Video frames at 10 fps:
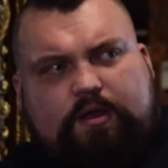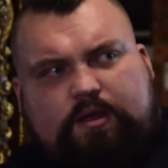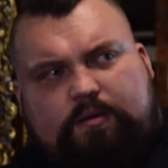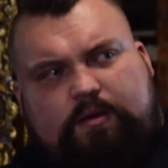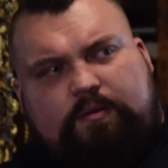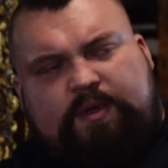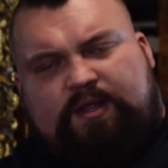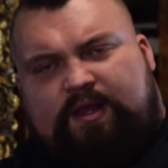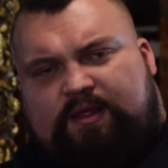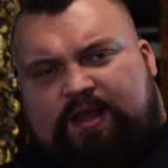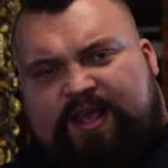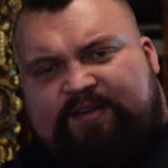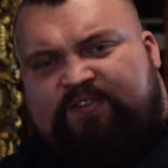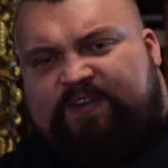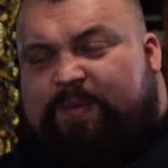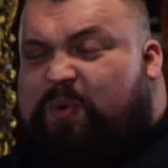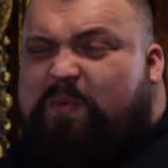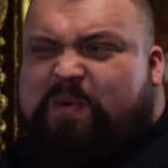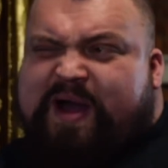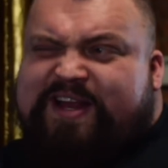I mean, like everything I put
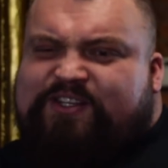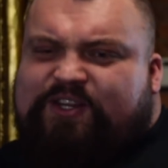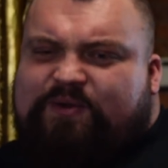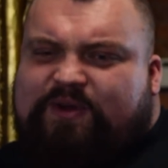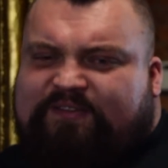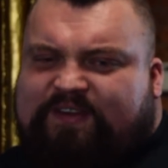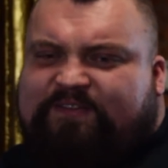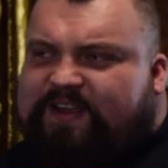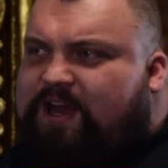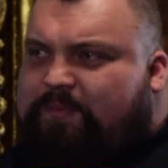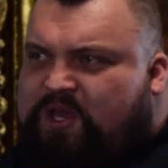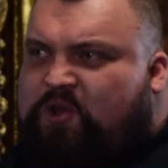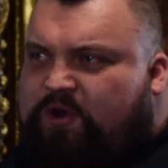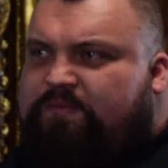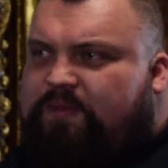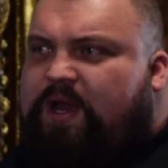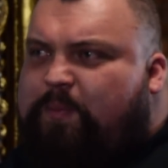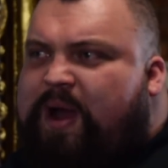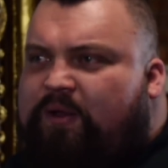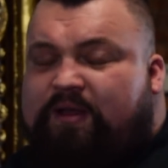my mind to, I think I'd be good at
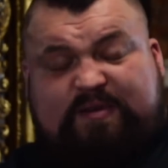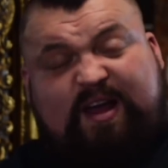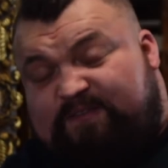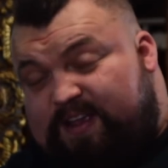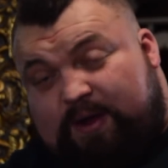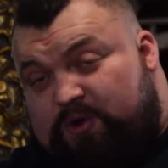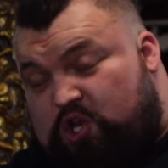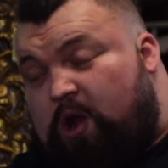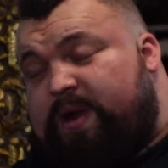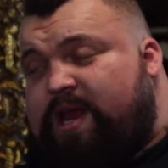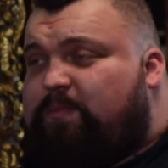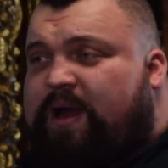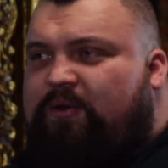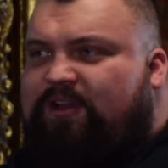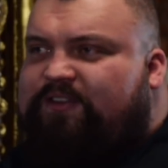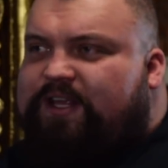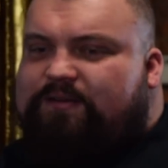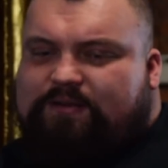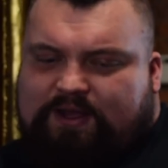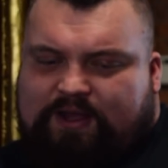power. I think I would dominate powerlifting.
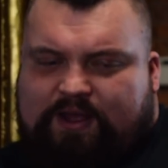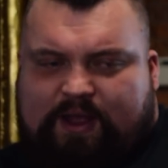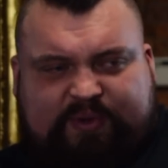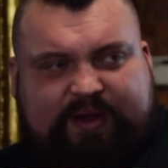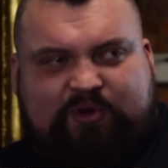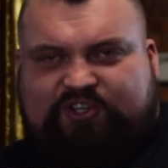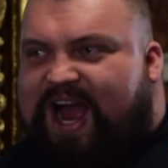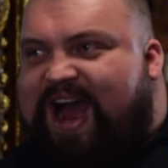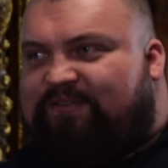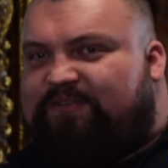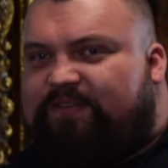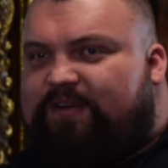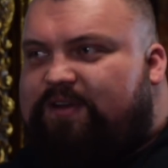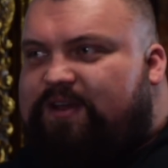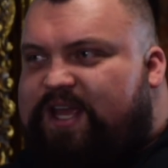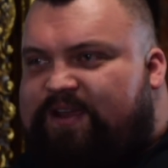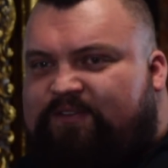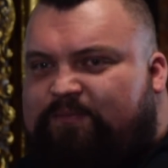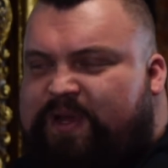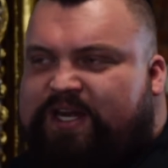I pretty much have,
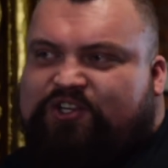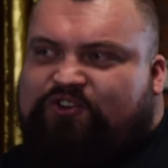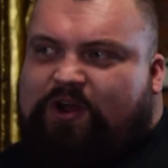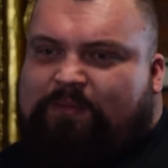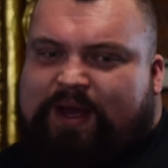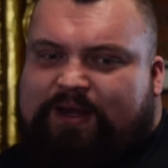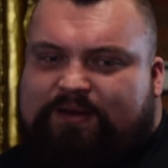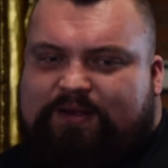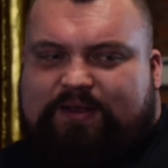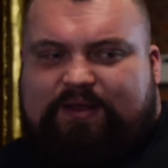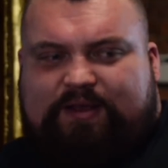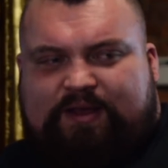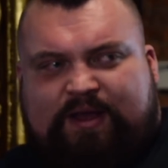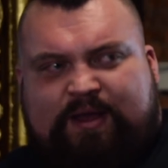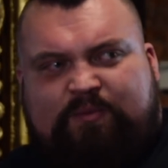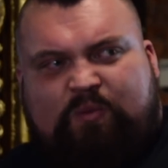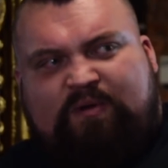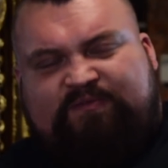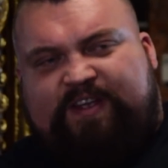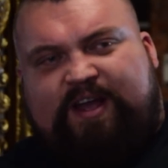even being a strongman.
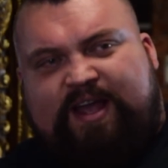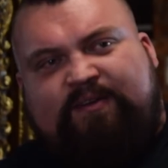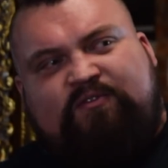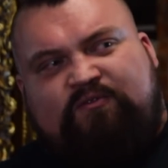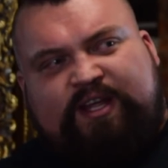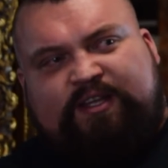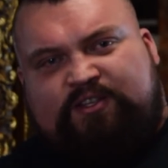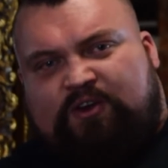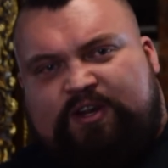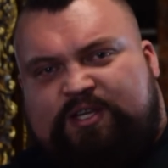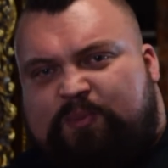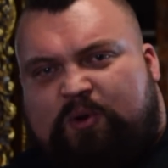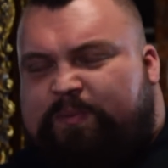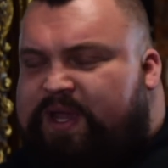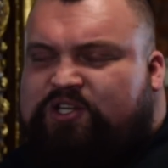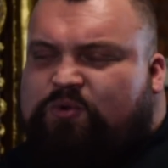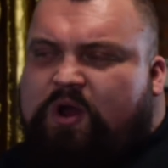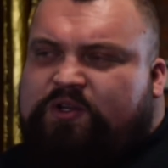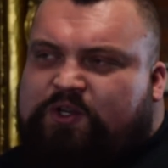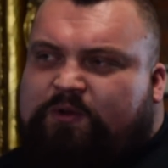One thing I haven't really done is put big
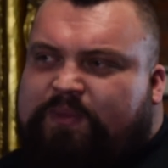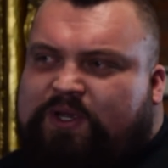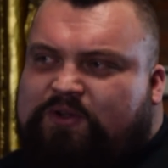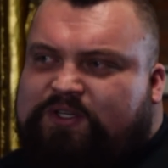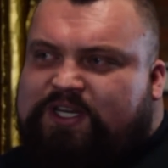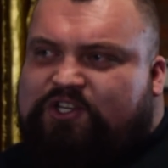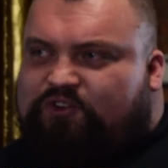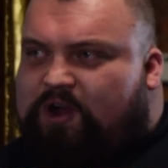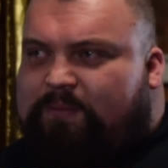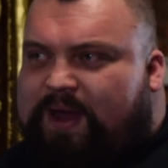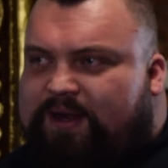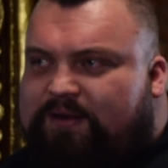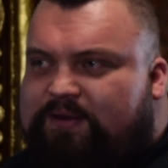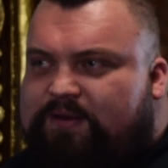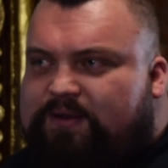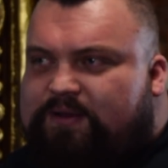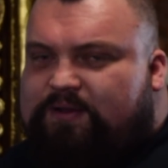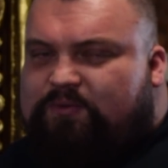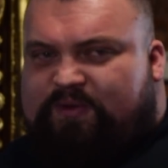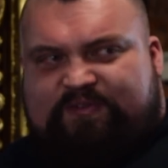squats up, because in strongman,
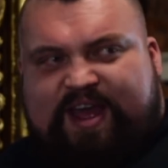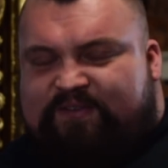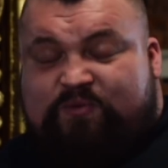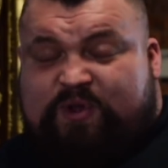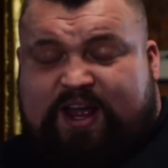we've never